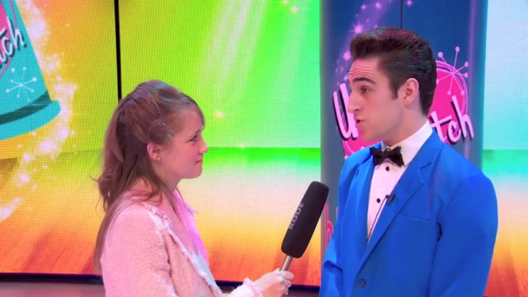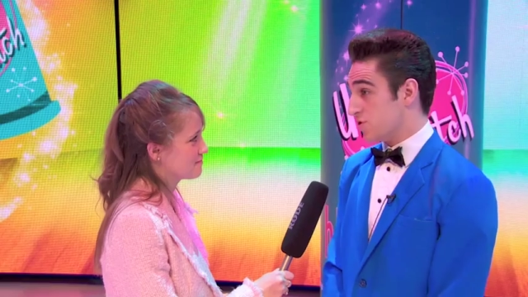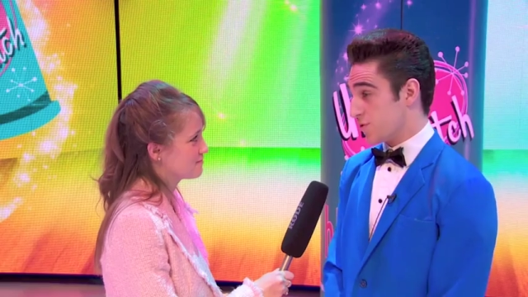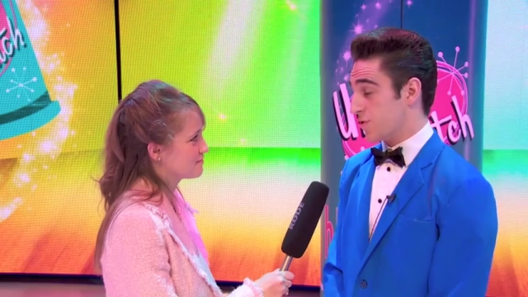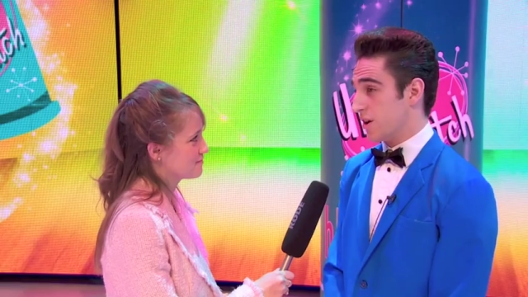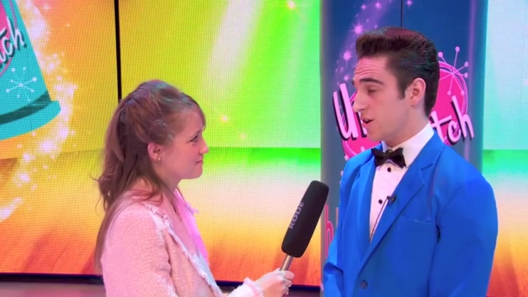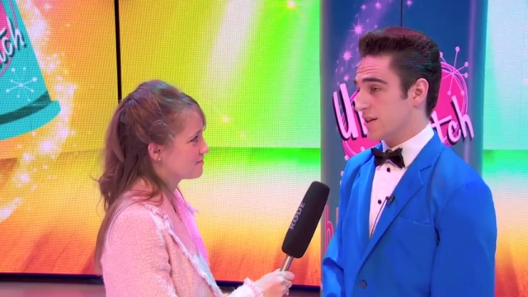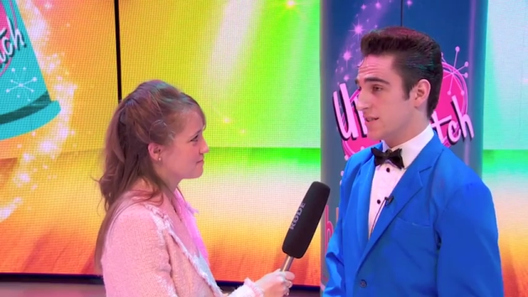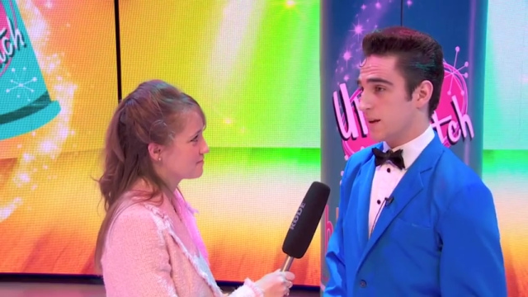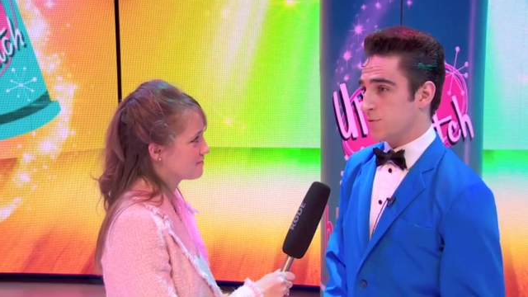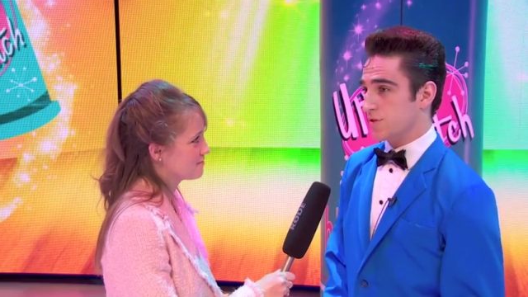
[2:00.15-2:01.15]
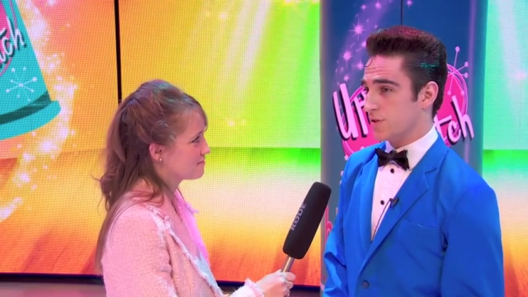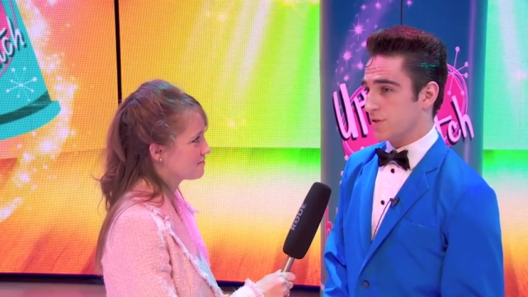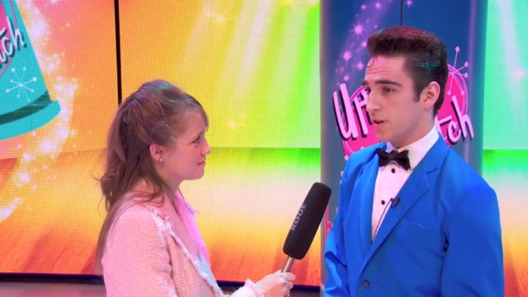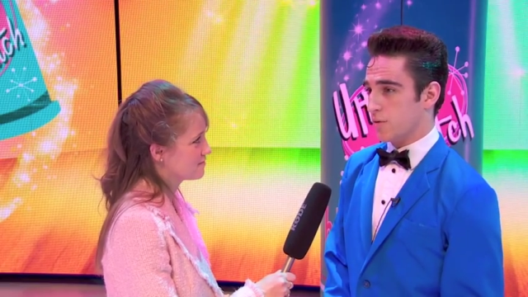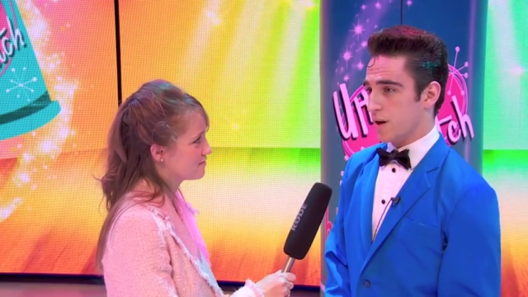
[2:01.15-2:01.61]
Speaker 1: musical theatre. I started musical
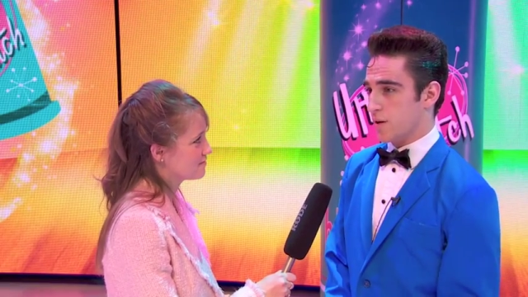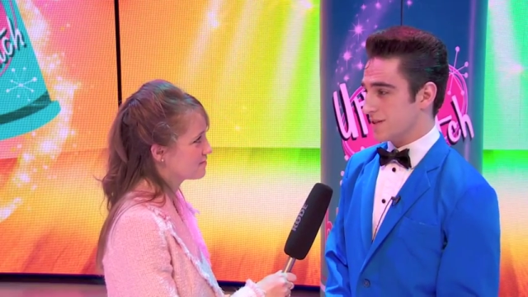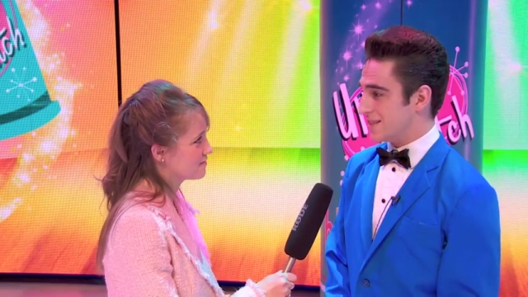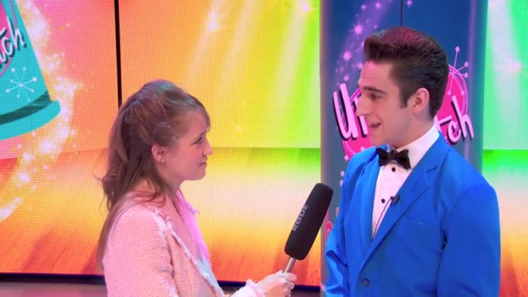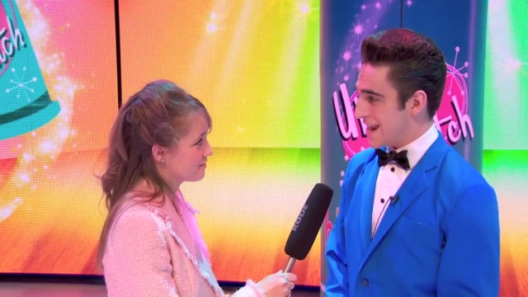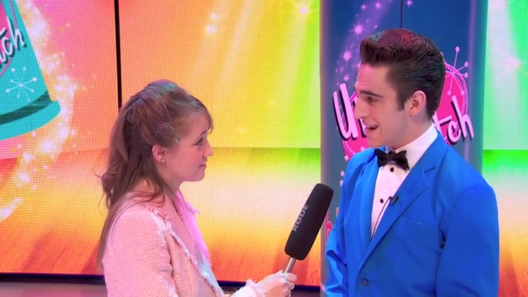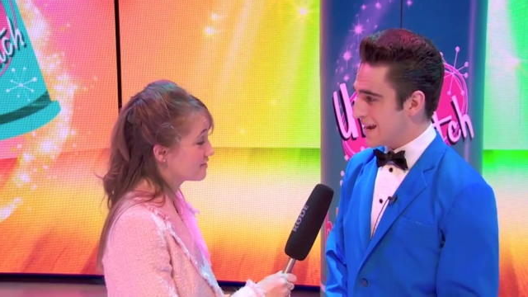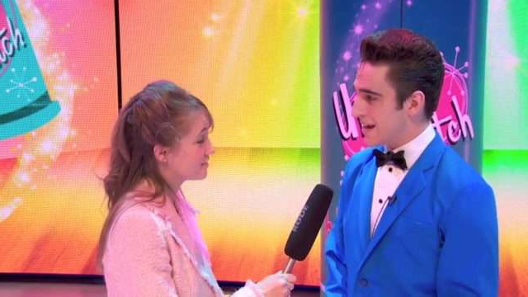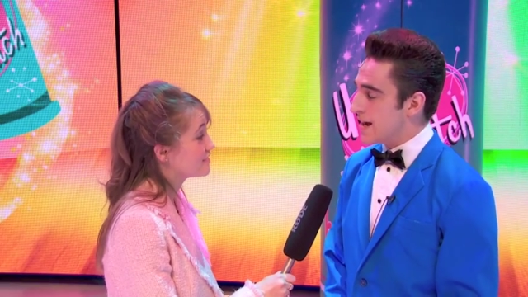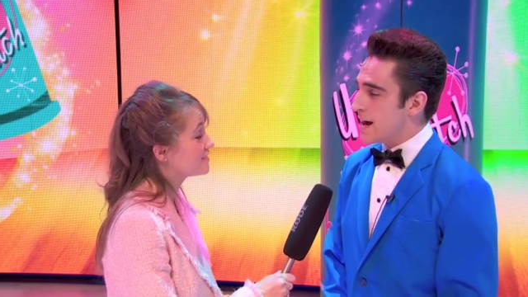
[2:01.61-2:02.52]
theatre when I was 10,